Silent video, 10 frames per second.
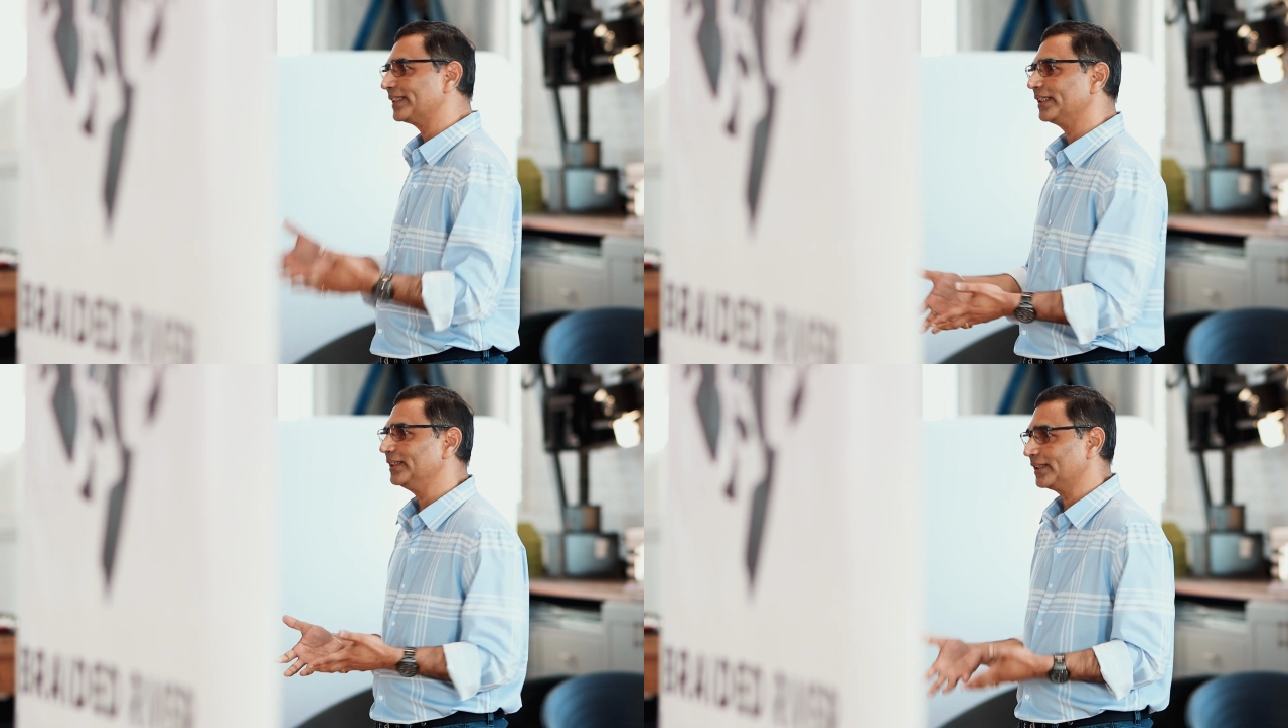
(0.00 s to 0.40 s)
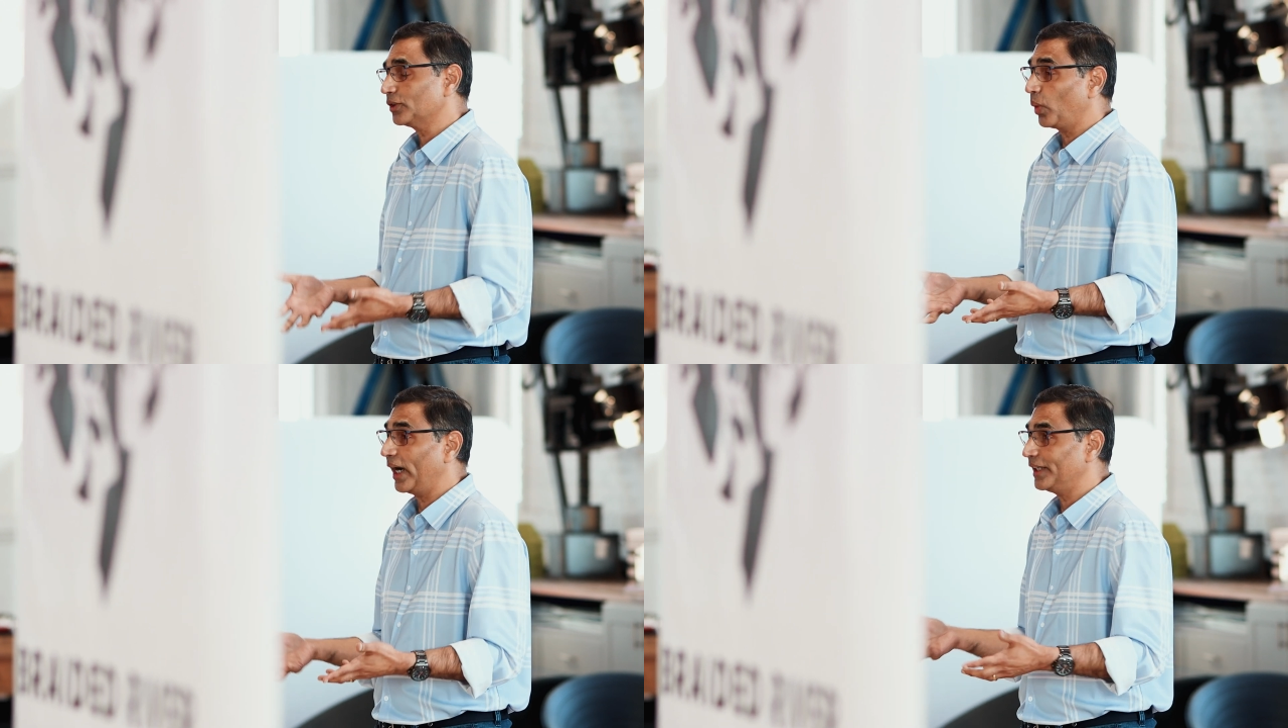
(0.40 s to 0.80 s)
Is that this
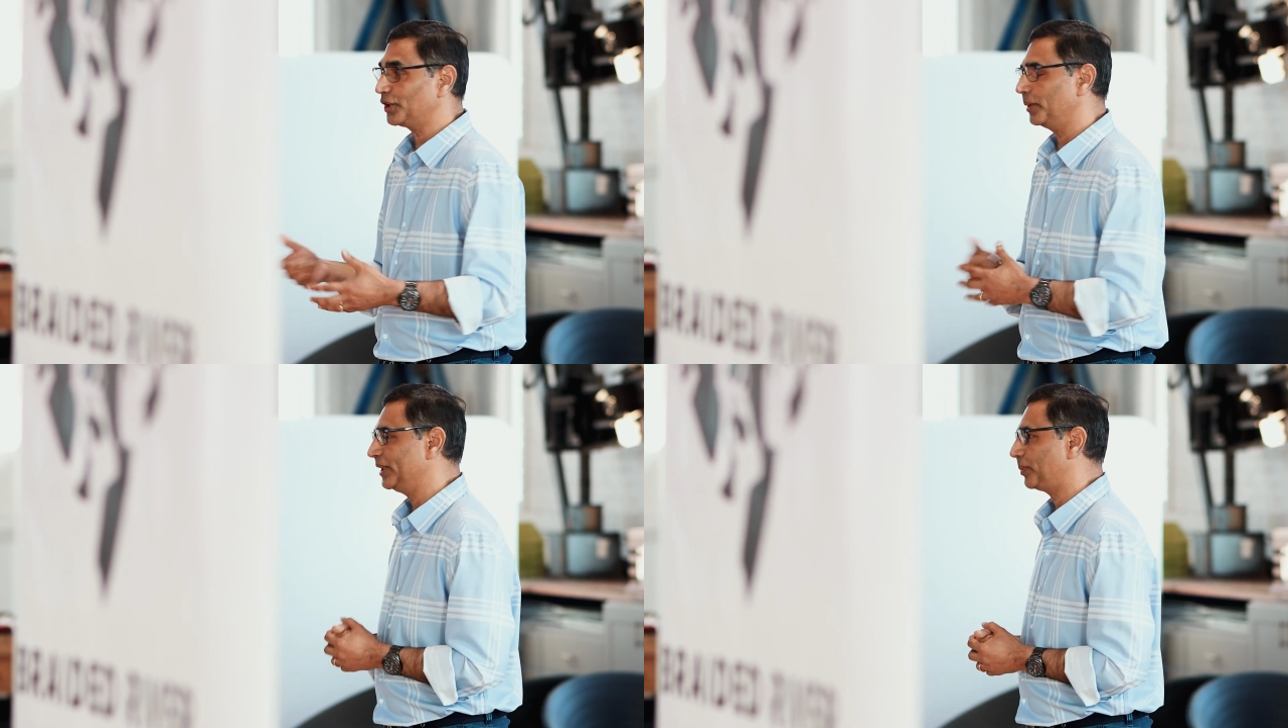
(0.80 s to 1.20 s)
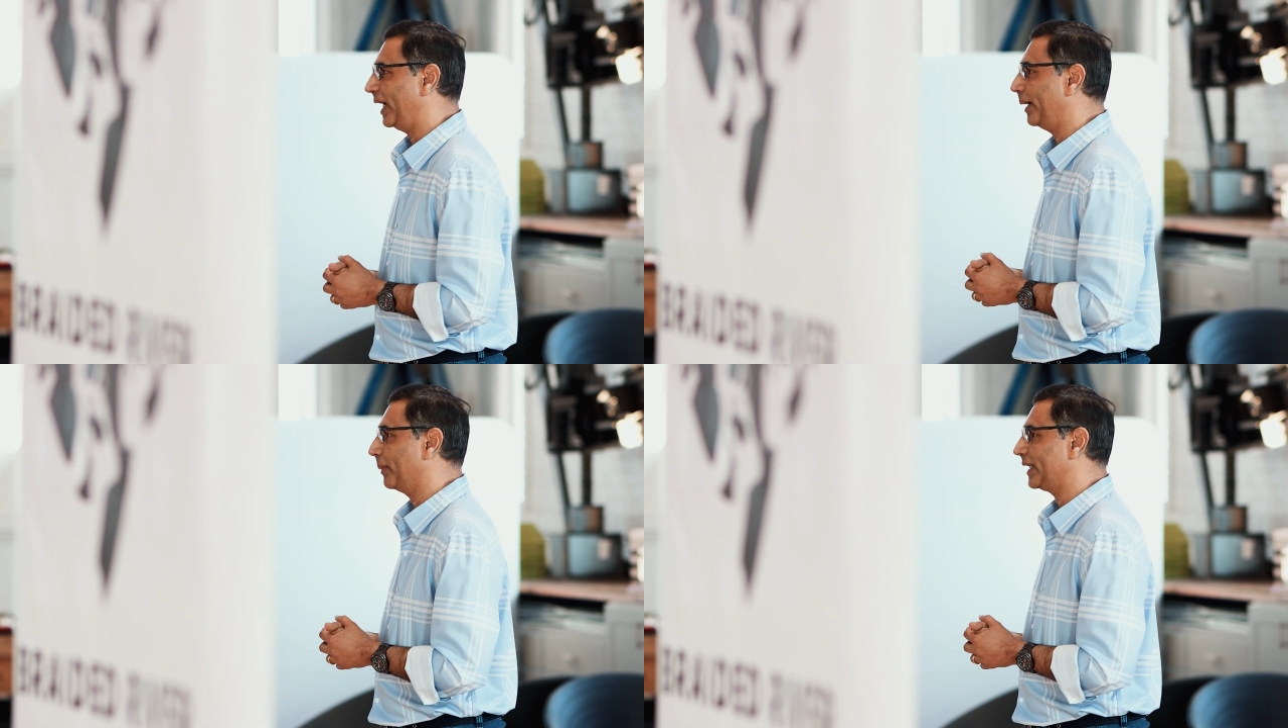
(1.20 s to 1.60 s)
is where I should be
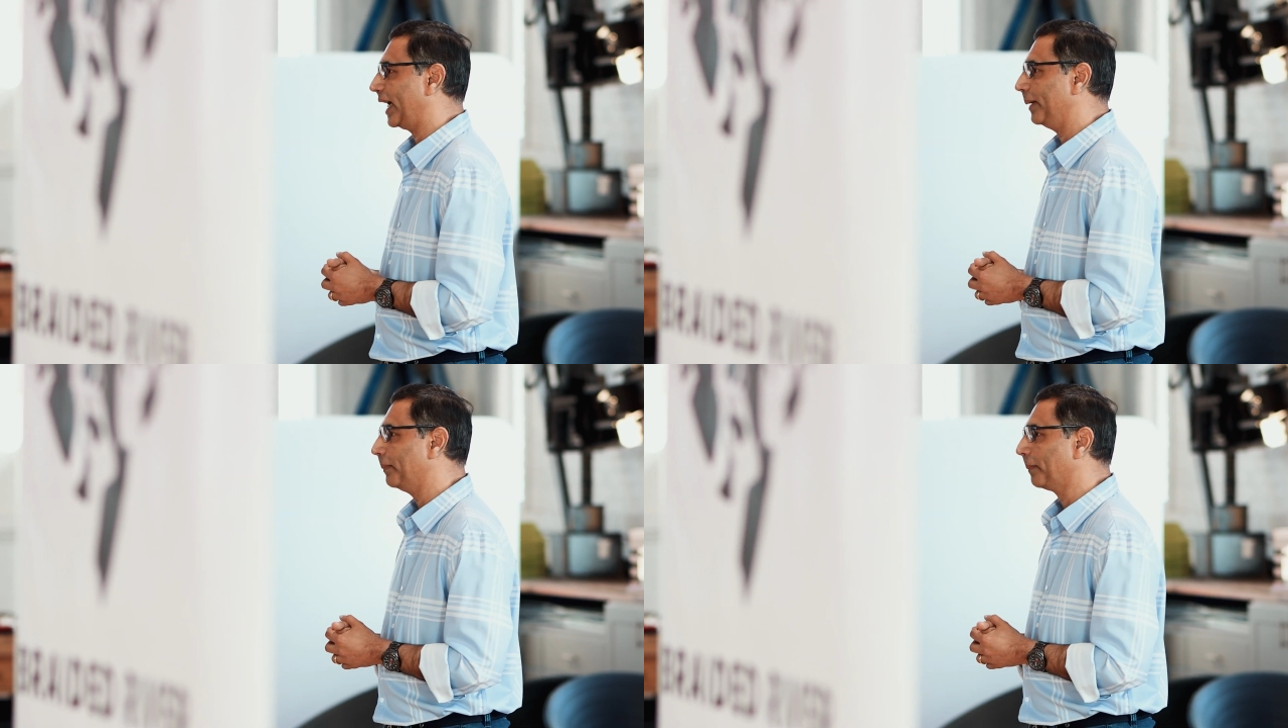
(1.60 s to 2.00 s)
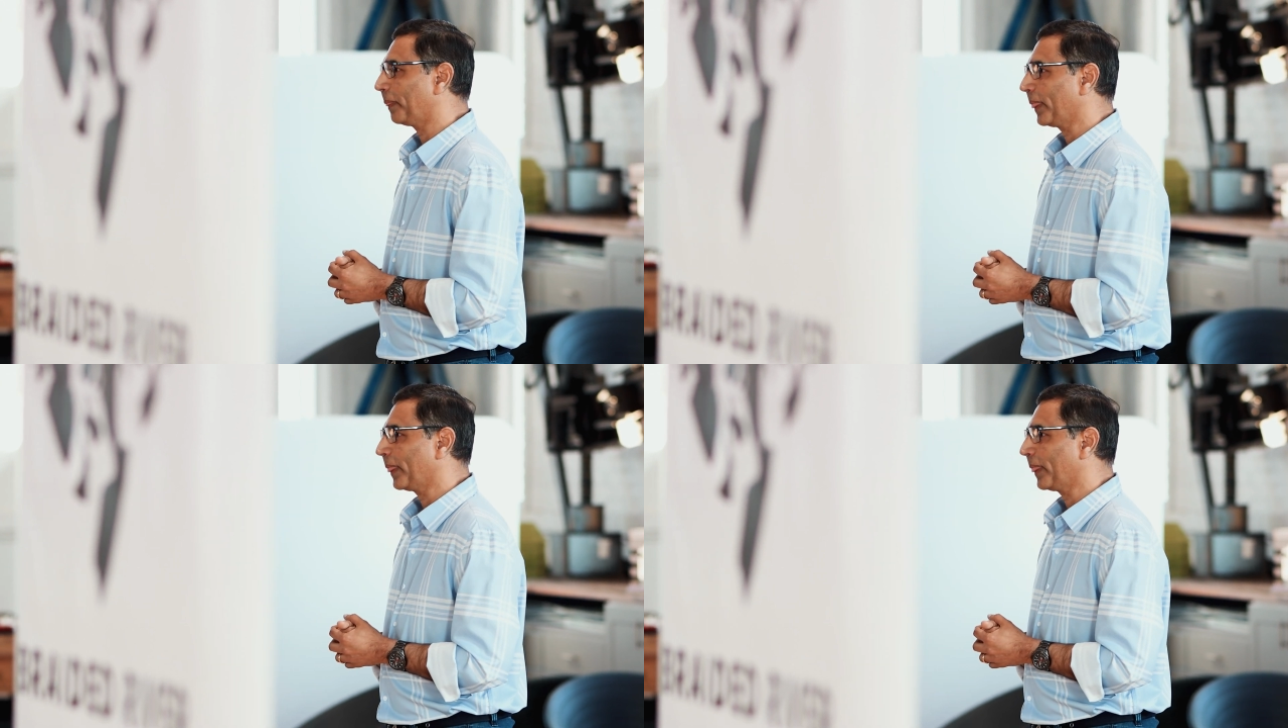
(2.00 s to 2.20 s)
spending my time?